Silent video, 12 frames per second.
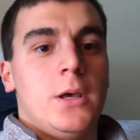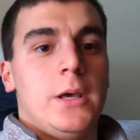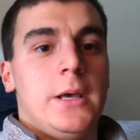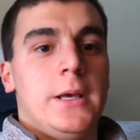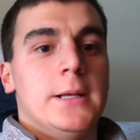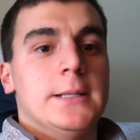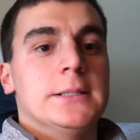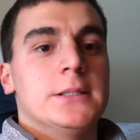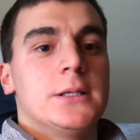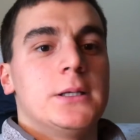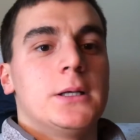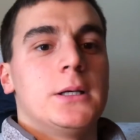and
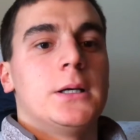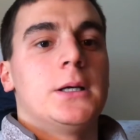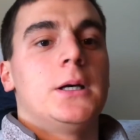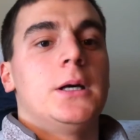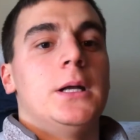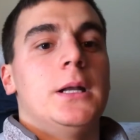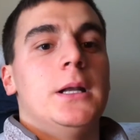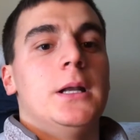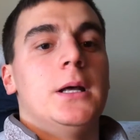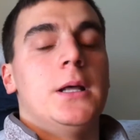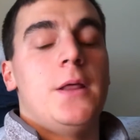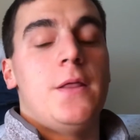
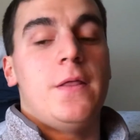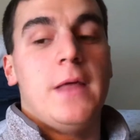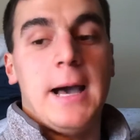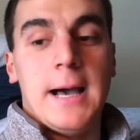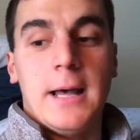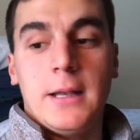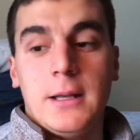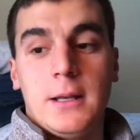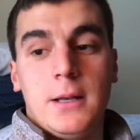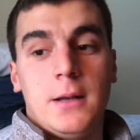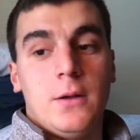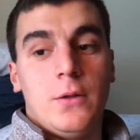that
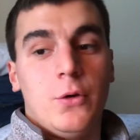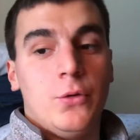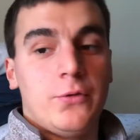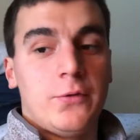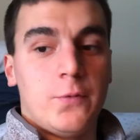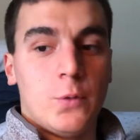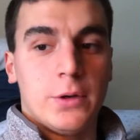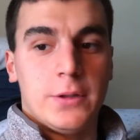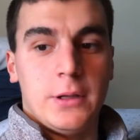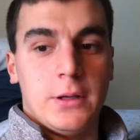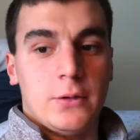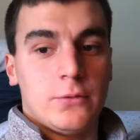those four
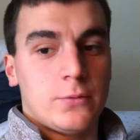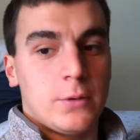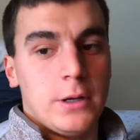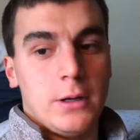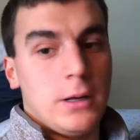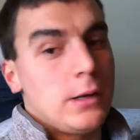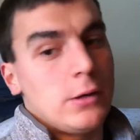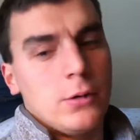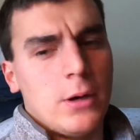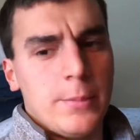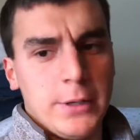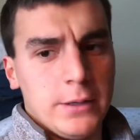things right i don't know
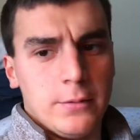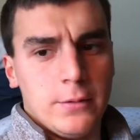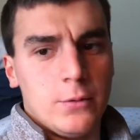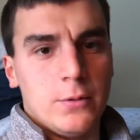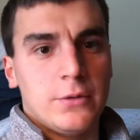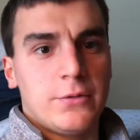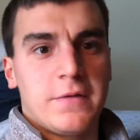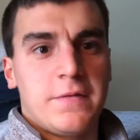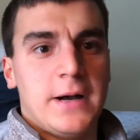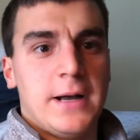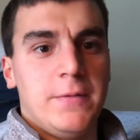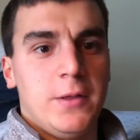how many it was like
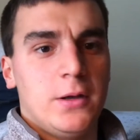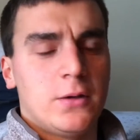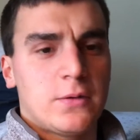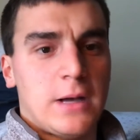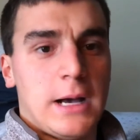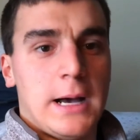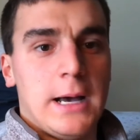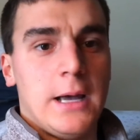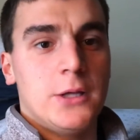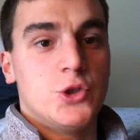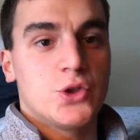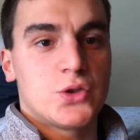five things
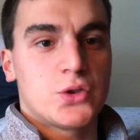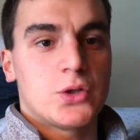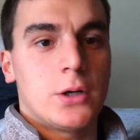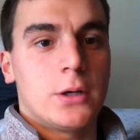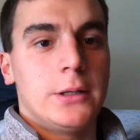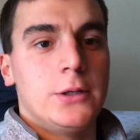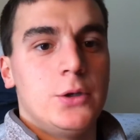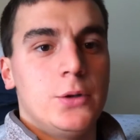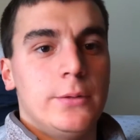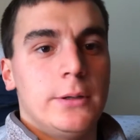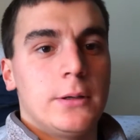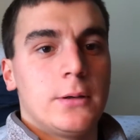i just started
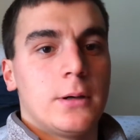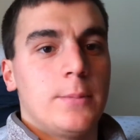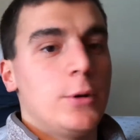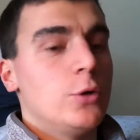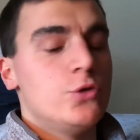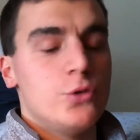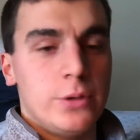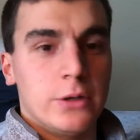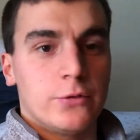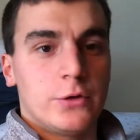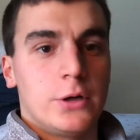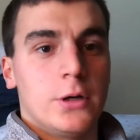doing about two
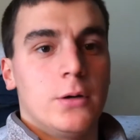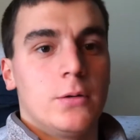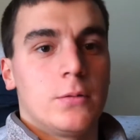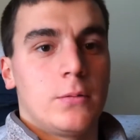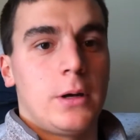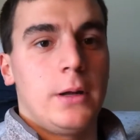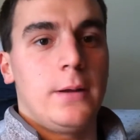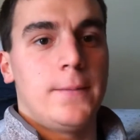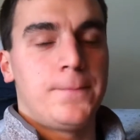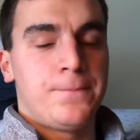years ago right